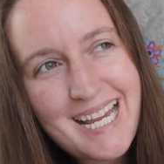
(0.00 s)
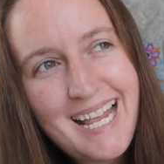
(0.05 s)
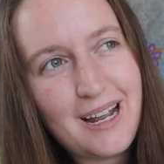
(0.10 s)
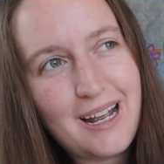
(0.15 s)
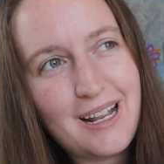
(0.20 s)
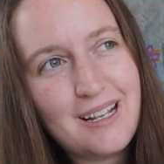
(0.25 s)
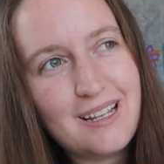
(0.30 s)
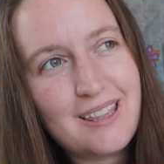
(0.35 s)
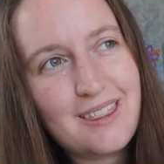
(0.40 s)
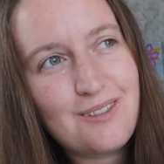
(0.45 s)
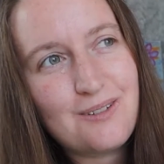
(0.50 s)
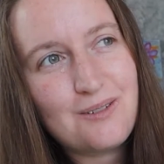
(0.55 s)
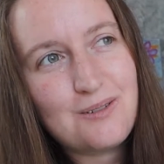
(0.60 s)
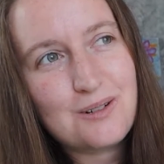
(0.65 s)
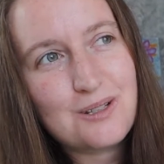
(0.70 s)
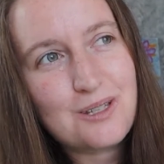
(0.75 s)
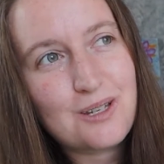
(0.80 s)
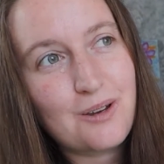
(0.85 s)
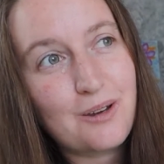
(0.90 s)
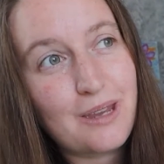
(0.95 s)
I
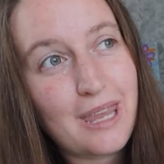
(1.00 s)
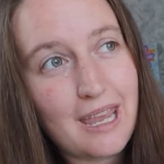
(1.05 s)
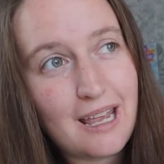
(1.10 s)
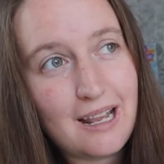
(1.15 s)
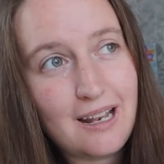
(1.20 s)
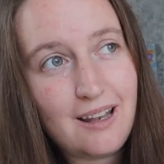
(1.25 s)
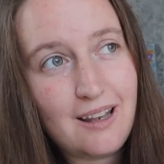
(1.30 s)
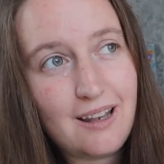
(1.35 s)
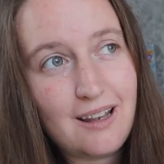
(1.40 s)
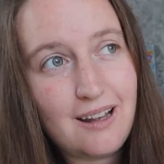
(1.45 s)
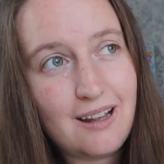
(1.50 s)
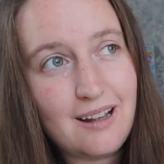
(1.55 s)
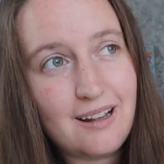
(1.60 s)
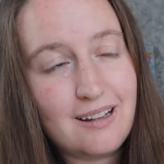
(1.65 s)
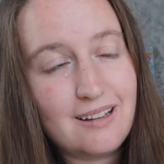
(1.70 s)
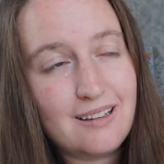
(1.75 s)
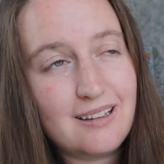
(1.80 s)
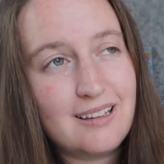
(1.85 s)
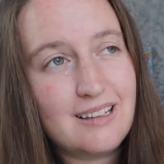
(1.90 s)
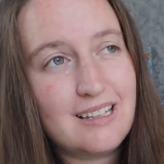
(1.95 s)
thought, okay,
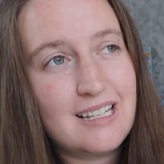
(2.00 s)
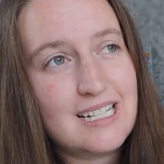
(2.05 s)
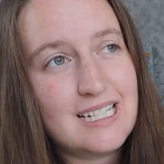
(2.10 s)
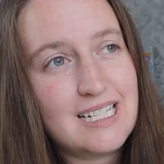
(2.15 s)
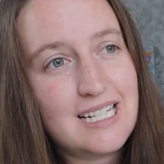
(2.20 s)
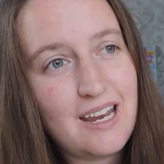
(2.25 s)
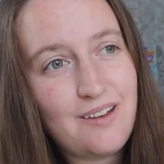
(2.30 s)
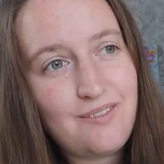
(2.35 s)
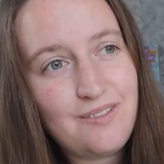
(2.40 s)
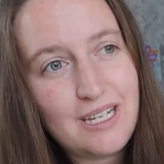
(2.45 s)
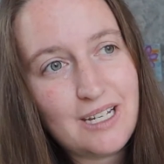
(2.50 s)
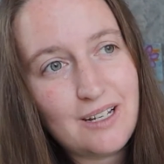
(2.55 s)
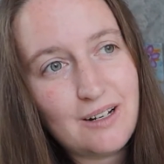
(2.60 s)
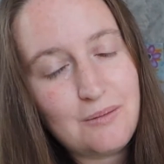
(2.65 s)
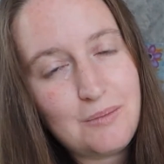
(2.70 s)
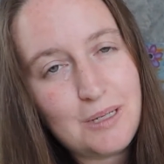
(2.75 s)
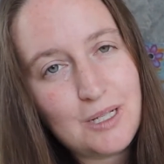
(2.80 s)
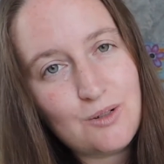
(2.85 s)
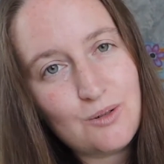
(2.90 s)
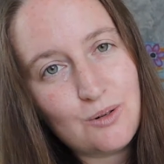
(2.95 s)
there's definitely
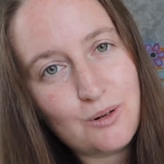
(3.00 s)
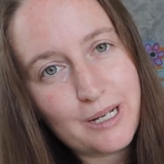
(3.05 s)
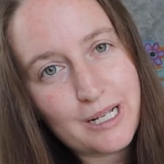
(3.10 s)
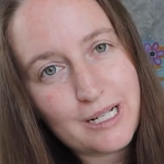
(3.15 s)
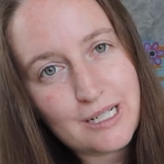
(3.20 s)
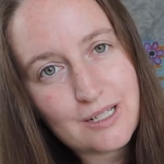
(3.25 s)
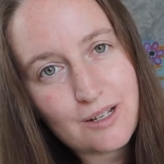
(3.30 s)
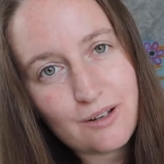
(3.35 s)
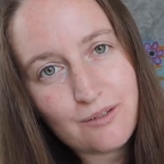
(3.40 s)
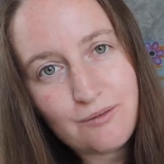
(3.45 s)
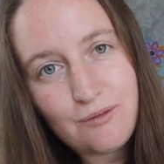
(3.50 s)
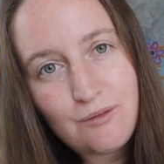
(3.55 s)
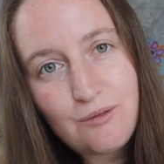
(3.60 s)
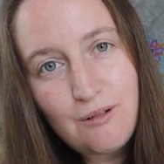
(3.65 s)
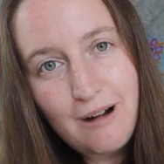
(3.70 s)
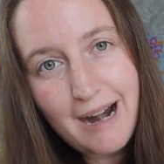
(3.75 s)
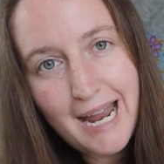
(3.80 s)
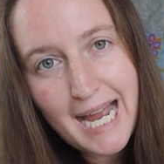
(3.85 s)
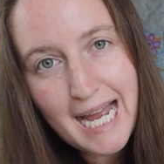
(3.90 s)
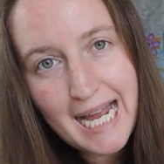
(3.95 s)
going to be drawings of
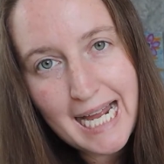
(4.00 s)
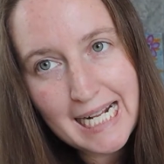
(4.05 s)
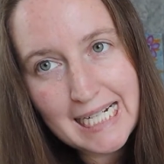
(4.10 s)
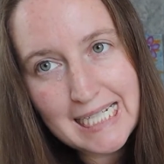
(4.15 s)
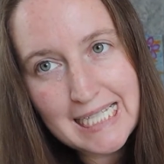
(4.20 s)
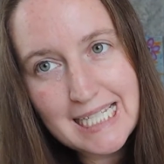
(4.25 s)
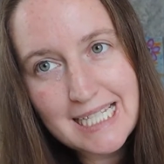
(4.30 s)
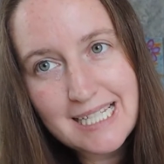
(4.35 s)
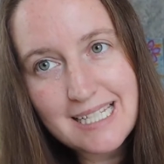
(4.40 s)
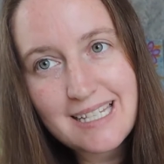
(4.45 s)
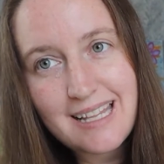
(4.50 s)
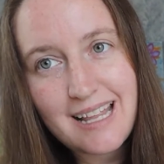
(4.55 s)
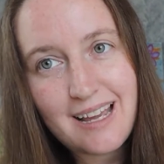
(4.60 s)
rats.